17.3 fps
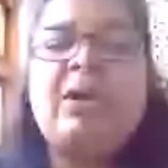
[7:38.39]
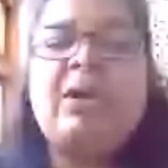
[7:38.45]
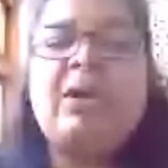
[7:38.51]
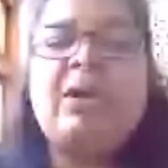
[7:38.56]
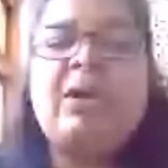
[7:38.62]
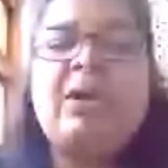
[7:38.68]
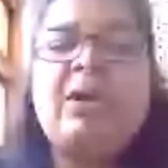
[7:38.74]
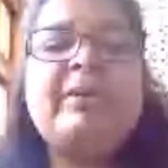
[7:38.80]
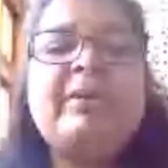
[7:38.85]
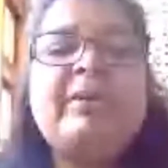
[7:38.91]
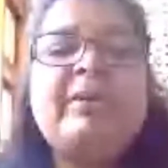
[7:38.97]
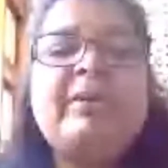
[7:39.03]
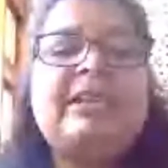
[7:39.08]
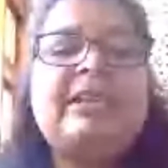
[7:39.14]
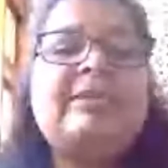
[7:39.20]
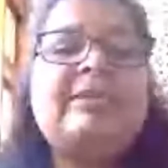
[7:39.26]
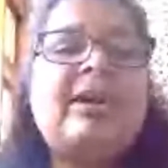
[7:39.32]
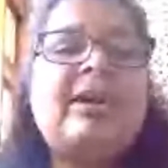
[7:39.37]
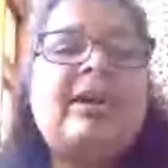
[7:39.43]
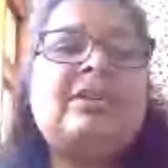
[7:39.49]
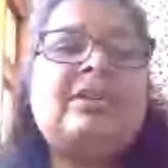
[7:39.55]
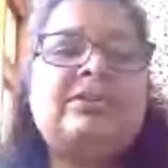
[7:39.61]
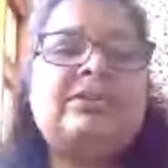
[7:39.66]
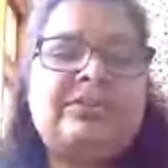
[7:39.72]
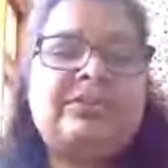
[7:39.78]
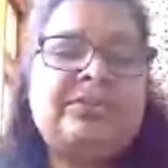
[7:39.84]
Or how about taking the
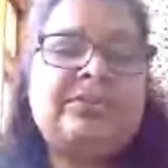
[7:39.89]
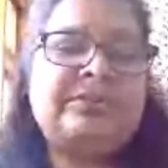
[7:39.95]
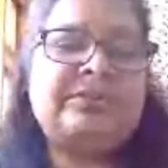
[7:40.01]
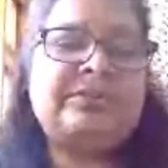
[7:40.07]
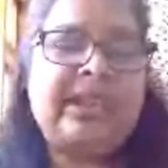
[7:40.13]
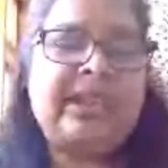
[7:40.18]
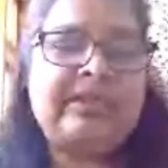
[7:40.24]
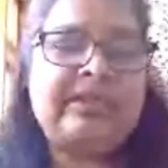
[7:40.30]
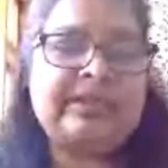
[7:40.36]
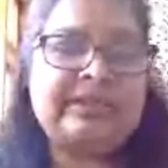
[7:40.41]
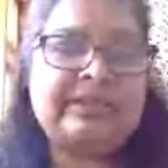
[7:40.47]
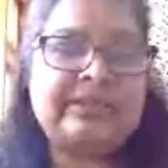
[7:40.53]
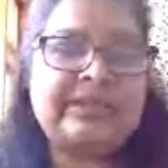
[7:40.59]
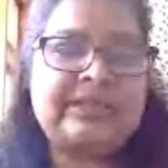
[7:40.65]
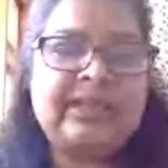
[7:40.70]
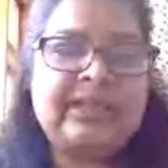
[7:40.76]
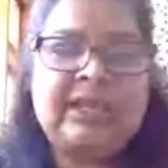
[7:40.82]
market to the rural areas?